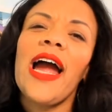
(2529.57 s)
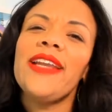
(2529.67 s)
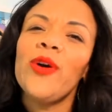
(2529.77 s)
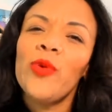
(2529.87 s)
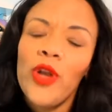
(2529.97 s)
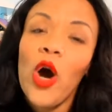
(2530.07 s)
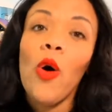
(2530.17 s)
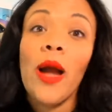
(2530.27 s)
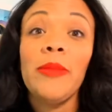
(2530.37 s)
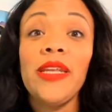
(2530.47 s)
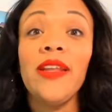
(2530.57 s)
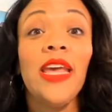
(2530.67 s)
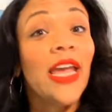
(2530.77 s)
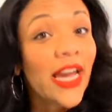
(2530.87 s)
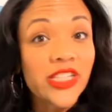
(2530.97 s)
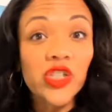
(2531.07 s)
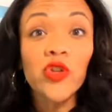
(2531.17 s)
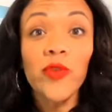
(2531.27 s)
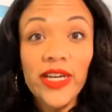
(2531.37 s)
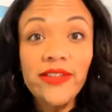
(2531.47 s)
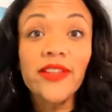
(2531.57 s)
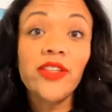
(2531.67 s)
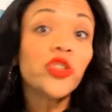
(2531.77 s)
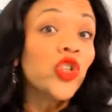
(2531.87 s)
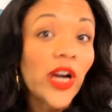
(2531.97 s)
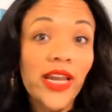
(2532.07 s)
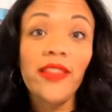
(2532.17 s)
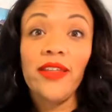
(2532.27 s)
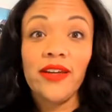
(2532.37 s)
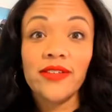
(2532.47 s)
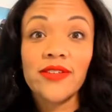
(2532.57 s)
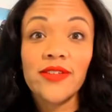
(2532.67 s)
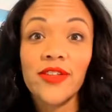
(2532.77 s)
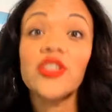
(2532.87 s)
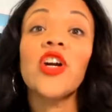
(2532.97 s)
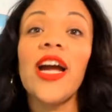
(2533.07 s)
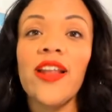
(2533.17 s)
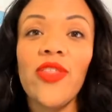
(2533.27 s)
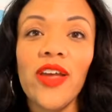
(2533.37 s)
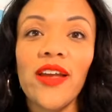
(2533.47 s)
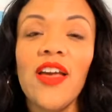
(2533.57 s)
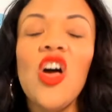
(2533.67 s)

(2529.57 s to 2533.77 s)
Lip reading: don't know. I mean, it's great that they're trying things. They're trying a thing.